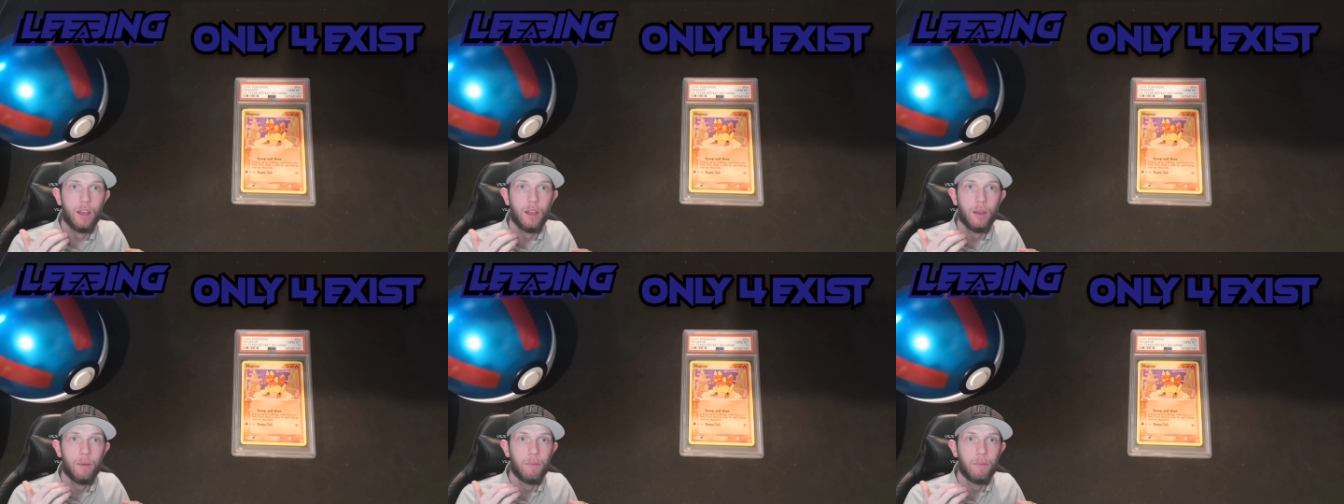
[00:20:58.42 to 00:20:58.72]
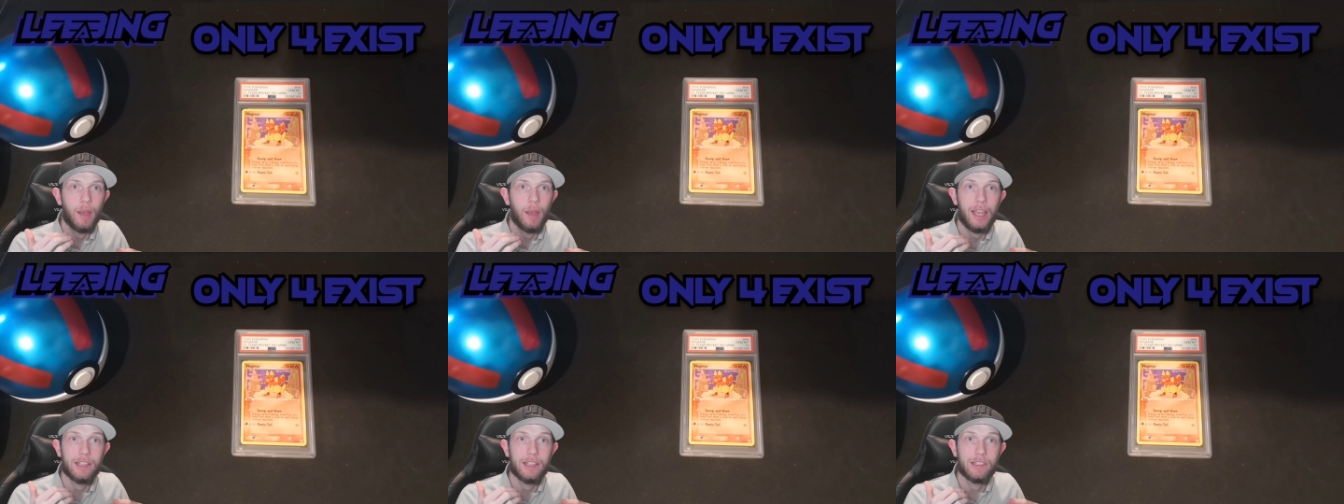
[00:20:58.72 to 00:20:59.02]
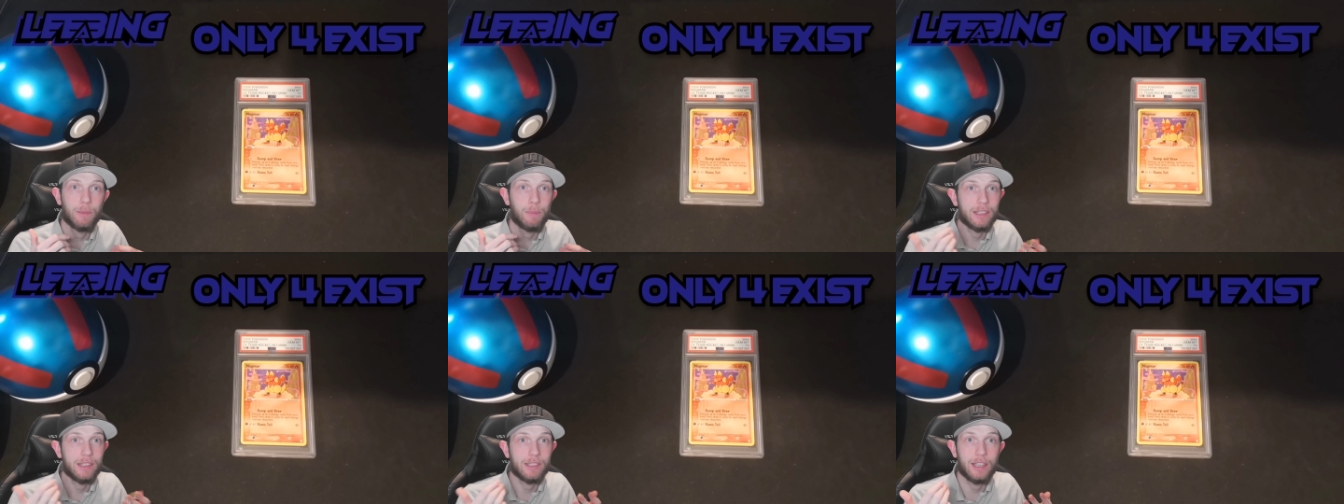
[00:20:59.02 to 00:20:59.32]
It's
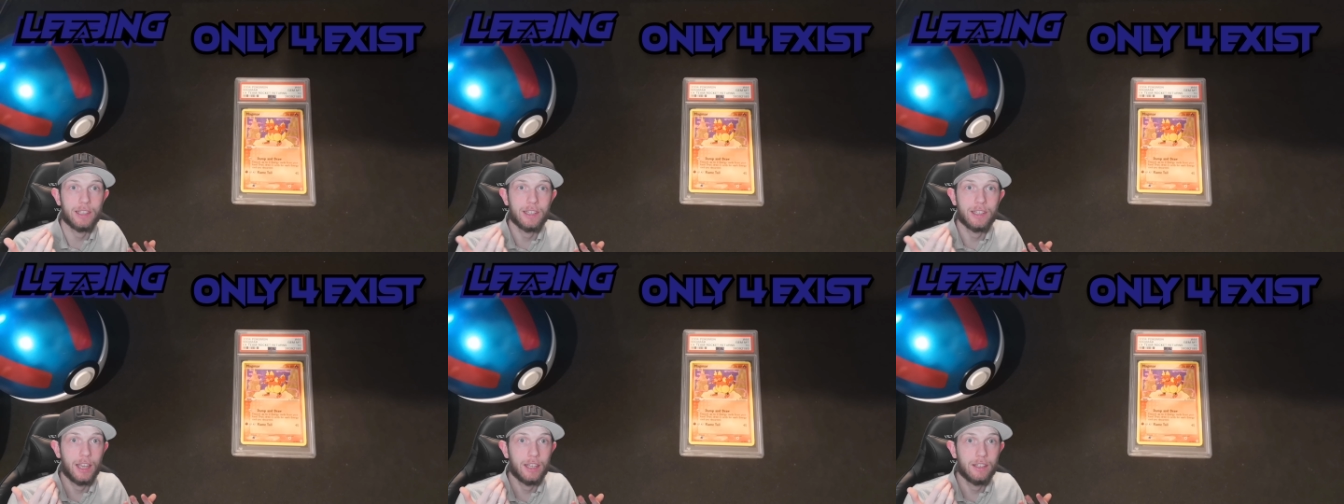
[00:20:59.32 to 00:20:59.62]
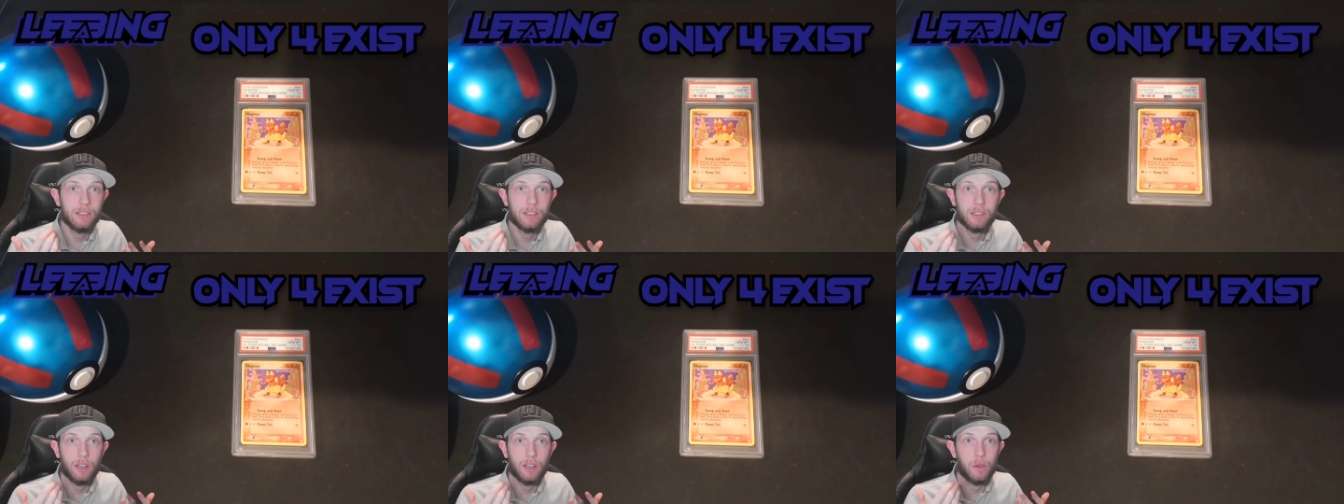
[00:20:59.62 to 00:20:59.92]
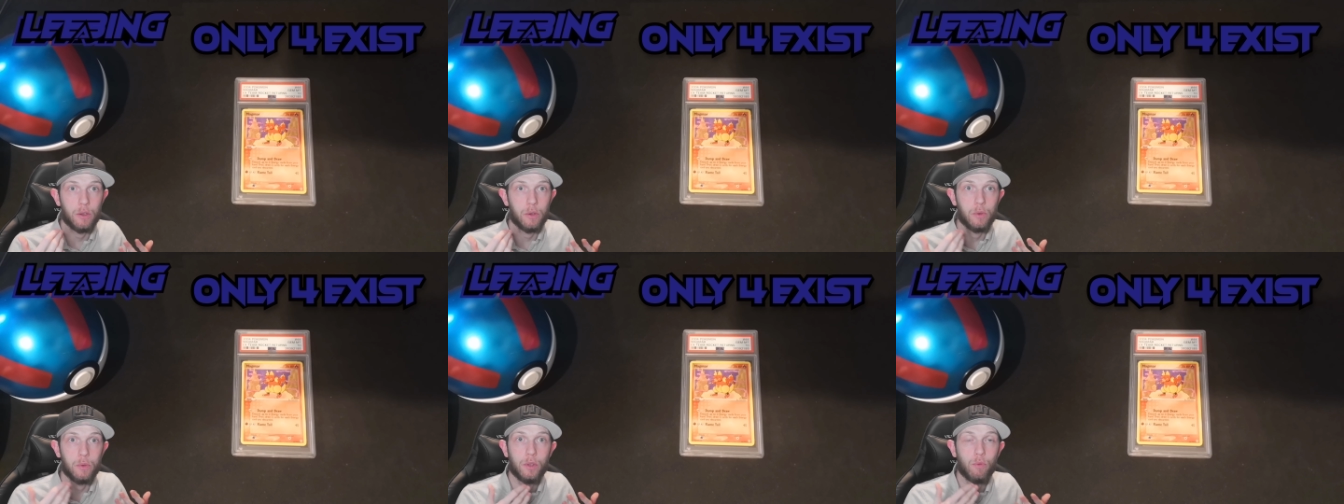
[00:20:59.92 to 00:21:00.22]
a PSA 10,
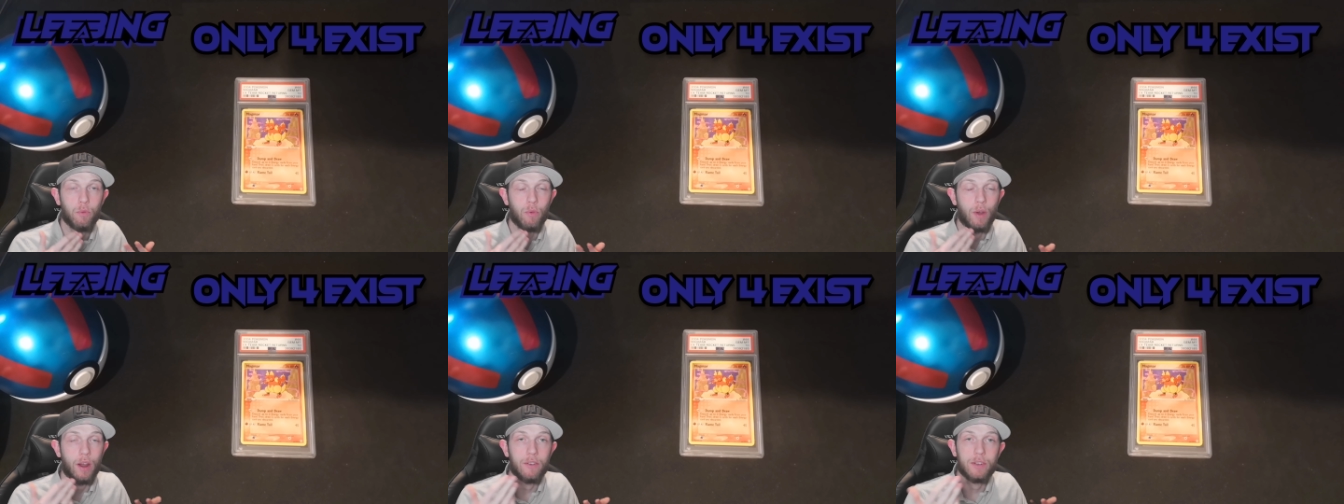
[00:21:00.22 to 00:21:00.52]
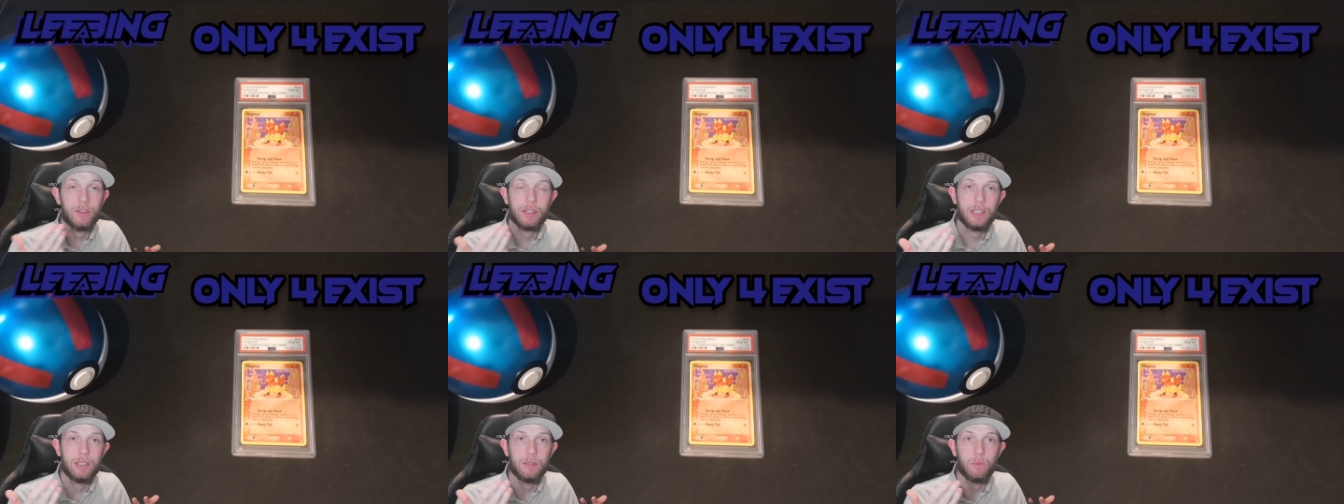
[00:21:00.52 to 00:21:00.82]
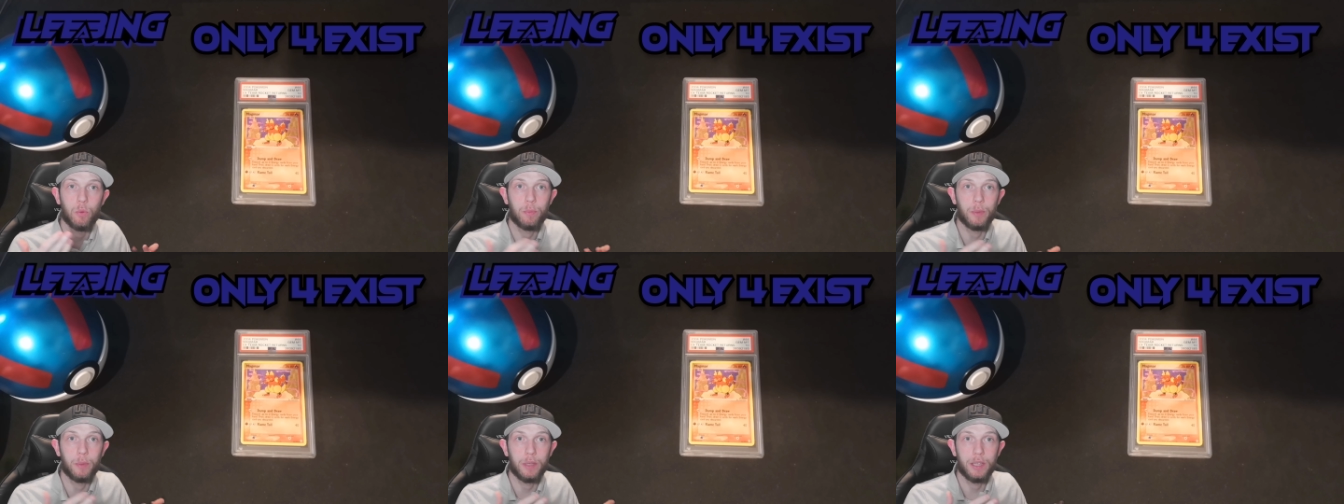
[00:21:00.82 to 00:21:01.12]
so the rarity will
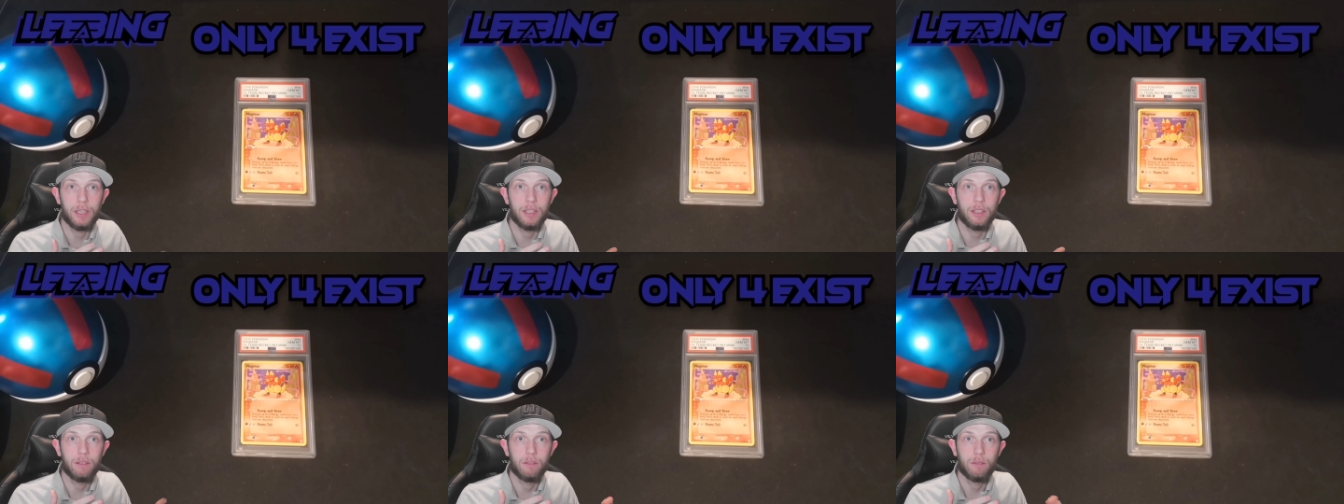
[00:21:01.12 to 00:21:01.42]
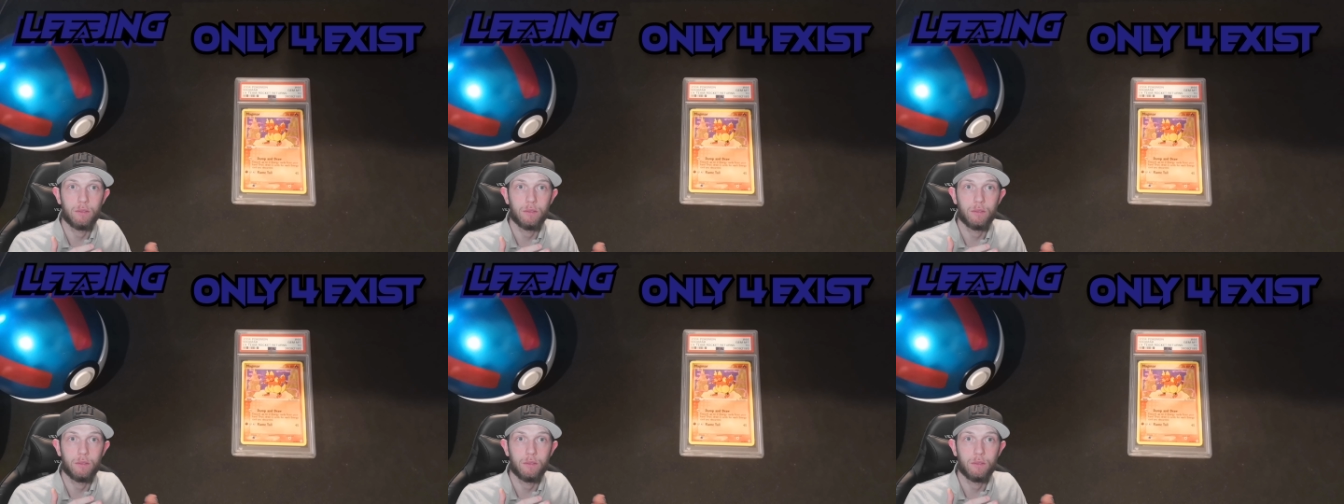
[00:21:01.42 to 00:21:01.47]
be